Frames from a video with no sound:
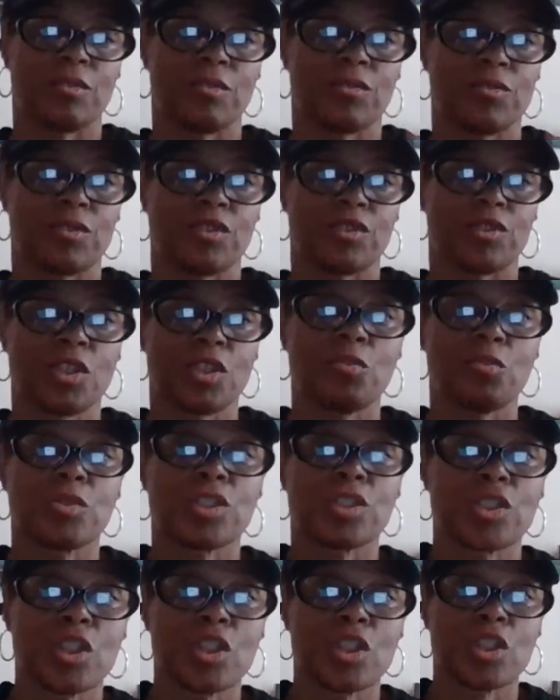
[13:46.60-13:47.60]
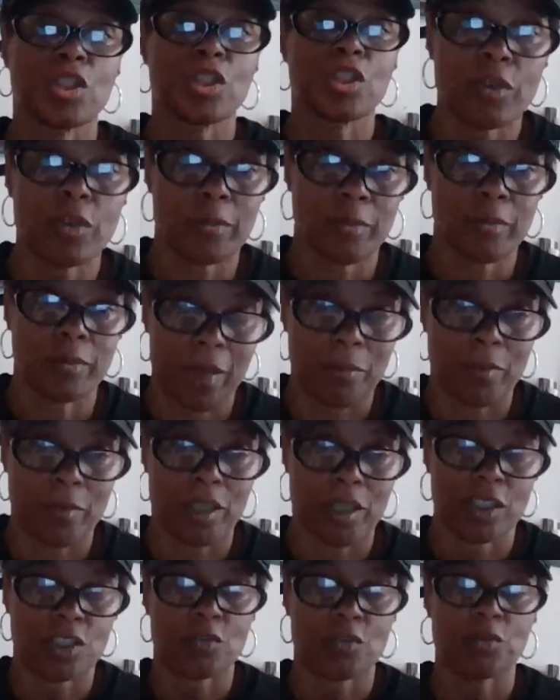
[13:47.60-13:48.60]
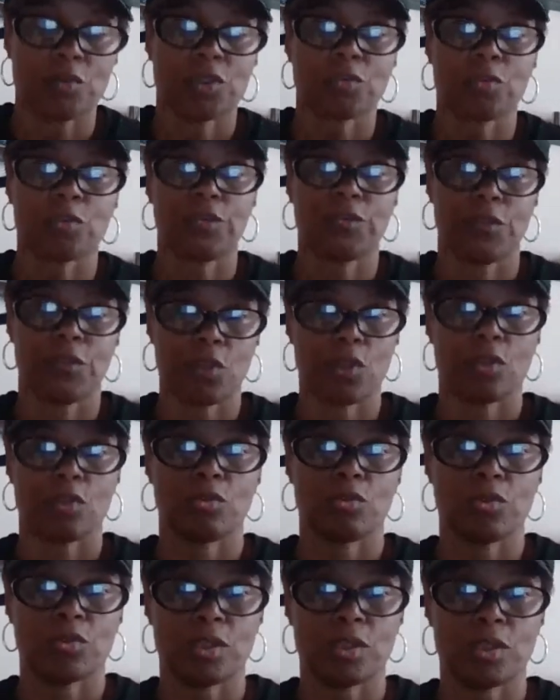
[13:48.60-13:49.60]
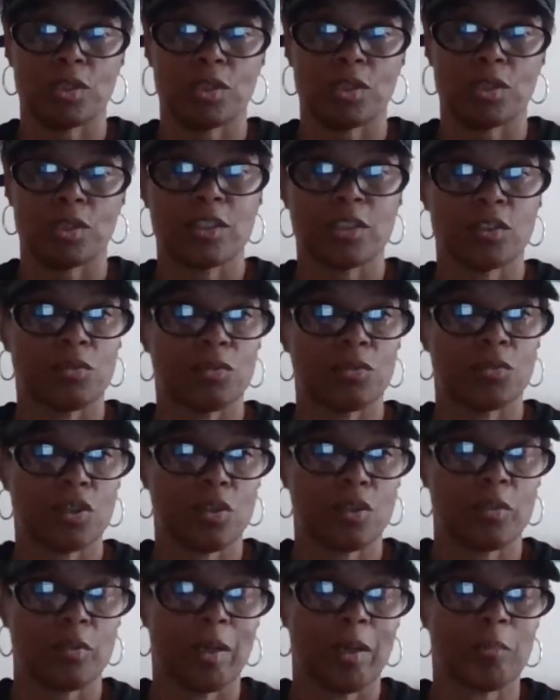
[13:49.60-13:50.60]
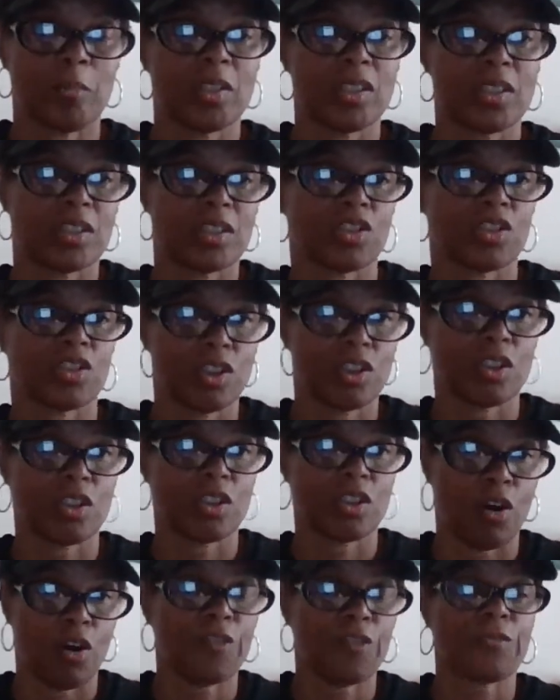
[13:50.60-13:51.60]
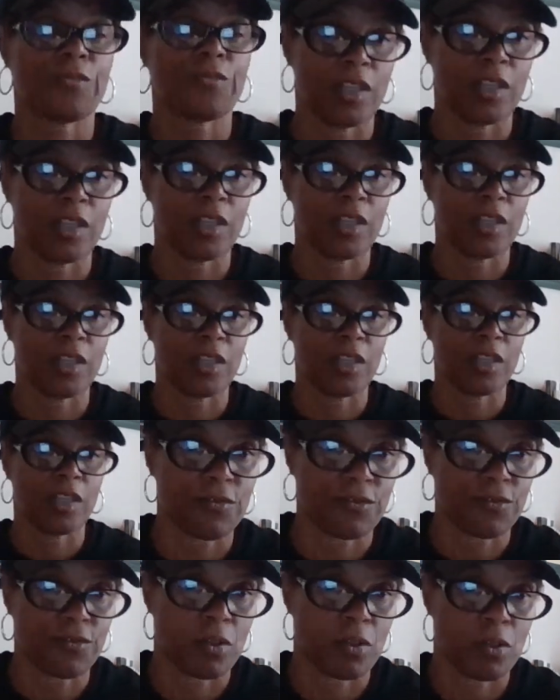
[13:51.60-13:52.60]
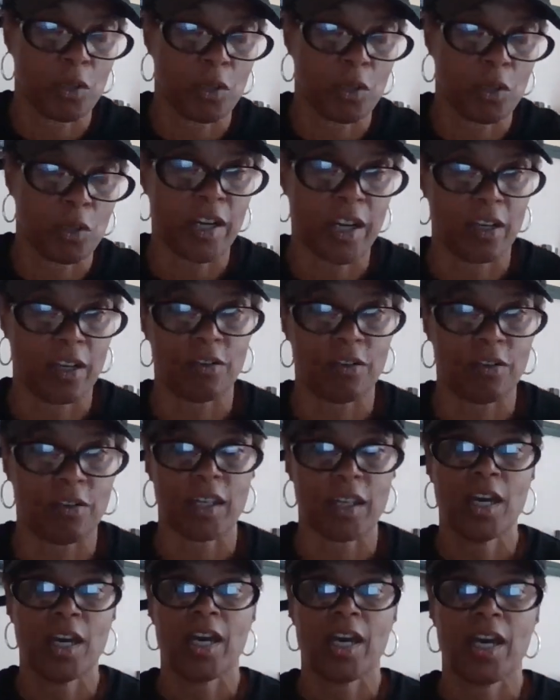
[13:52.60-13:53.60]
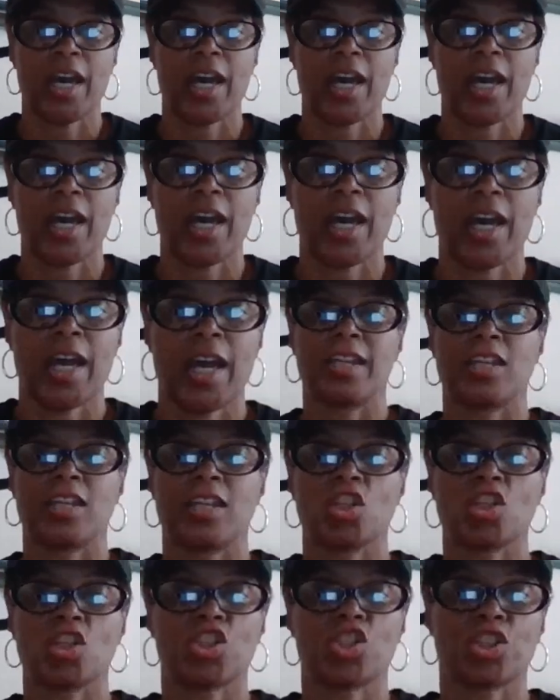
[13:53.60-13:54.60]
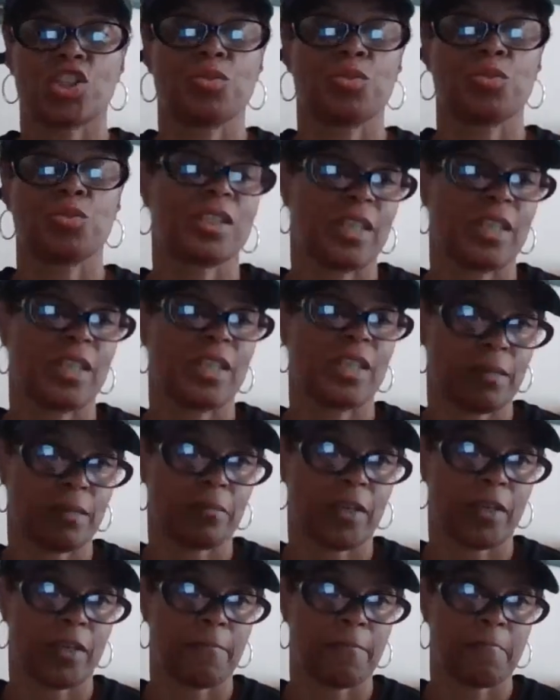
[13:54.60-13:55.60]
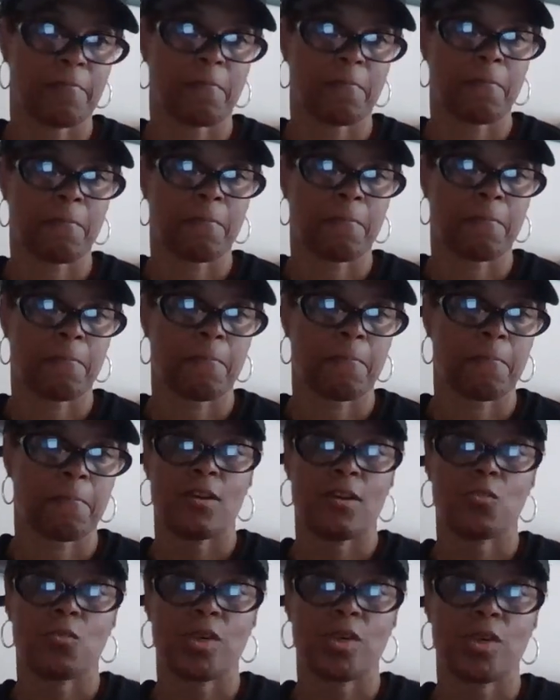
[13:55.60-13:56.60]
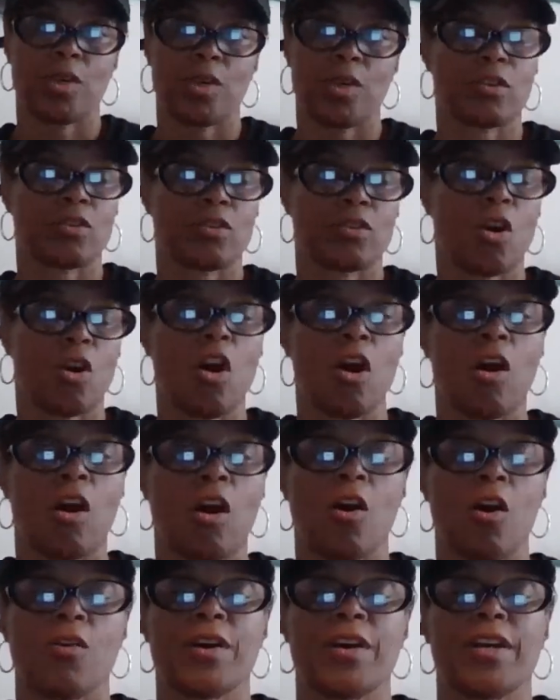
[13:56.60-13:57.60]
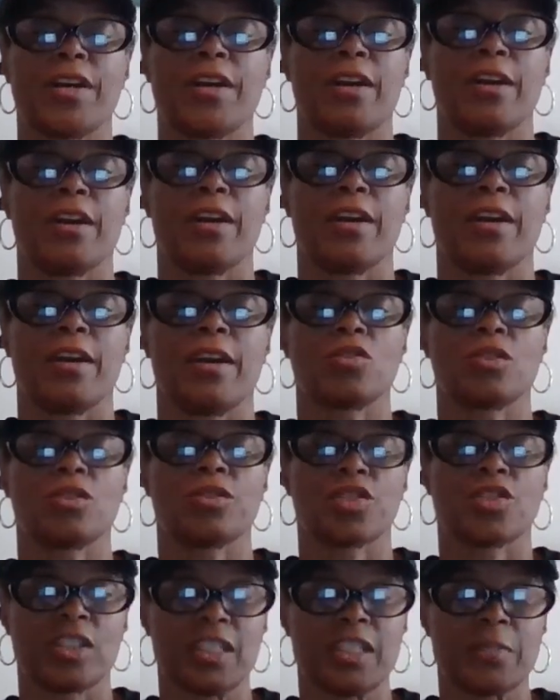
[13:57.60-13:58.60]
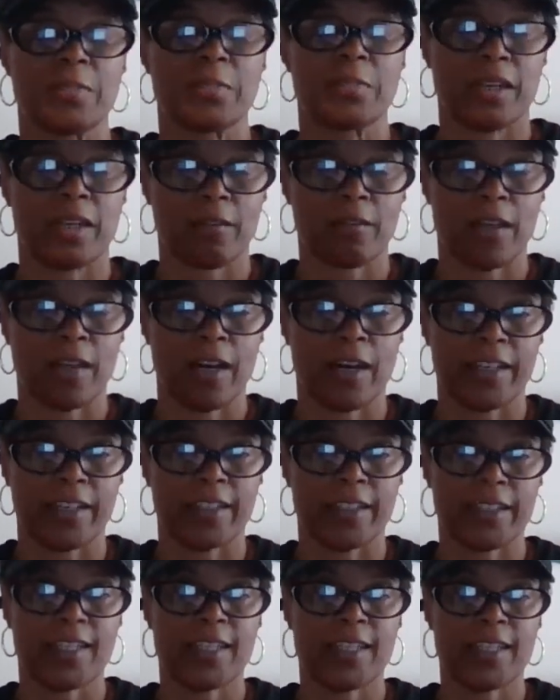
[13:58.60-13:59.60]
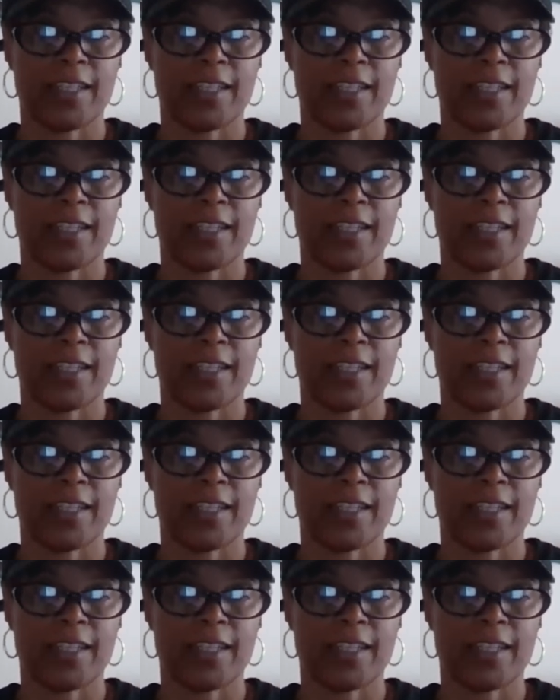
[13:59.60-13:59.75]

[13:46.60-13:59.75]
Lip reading: she was told about me. She was a referral to me. She was told about me because she saw her friend transform her health. And she reached out to me. And we got on a call, and she's been a client, and